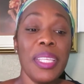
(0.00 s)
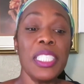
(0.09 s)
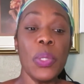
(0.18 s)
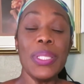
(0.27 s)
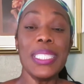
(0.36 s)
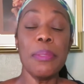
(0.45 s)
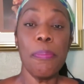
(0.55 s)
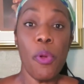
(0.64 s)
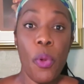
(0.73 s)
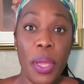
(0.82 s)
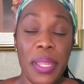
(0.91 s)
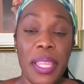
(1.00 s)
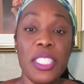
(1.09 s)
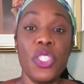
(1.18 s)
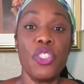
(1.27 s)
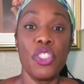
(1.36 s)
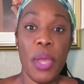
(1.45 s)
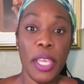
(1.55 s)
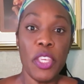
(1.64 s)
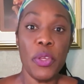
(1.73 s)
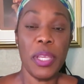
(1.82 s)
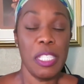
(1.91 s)
So it's important that you
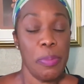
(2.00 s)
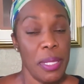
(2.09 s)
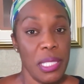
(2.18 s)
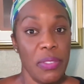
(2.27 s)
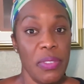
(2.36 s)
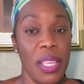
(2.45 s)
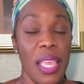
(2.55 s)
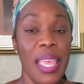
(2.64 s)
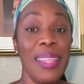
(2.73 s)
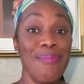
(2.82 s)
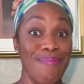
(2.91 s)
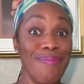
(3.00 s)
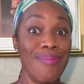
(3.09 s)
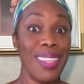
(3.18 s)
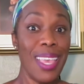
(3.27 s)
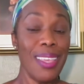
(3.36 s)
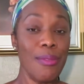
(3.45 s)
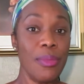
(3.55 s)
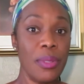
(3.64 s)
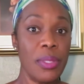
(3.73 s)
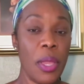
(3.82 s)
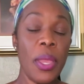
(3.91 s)
track your expenses. Okay,
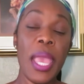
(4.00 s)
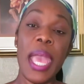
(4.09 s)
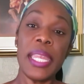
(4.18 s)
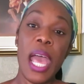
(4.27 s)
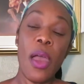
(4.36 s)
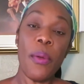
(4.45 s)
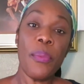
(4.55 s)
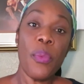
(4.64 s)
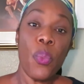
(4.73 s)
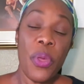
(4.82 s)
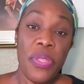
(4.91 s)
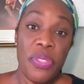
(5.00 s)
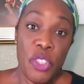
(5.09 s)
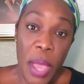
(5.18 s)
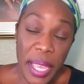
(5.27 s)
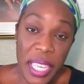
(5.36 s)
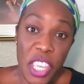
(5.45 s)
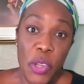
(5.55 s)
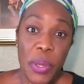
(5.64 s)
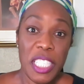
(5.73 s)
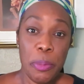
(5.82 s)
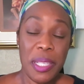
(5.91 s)
there. Now, with tracking
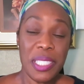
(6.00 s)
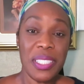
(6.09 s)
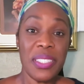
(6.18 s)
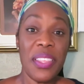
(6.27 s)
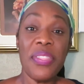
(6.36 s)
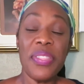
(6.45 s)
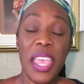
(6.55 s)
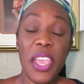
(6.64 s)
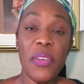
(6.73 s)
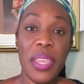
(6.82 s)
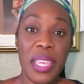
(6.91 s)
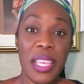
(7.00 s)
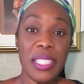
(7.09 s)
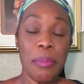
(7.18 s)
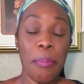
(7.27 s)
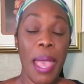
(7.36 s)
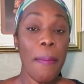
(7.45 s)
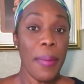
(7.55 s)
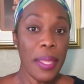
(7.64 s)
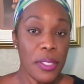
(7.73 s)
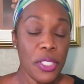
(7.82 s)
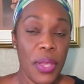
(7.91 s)
your expenses, there is my
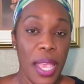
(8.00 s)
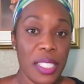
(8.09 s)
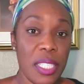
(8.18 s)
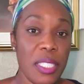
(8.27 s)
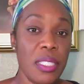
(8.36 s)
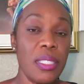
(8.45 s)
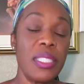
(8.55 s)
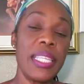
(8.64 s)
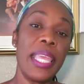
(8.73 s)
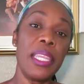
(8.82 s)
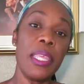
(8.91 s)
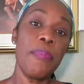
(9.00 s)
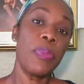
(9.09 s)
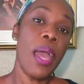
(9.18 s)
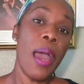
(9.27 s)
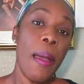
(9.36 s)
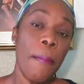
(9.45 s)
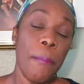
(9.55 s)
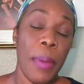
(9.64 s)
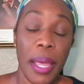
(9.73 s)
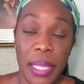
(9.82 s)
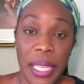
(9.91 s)
mentor, actually, Sandy
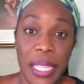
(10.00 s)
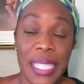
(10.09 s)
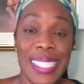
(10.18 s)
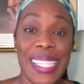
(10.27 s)
Botkin.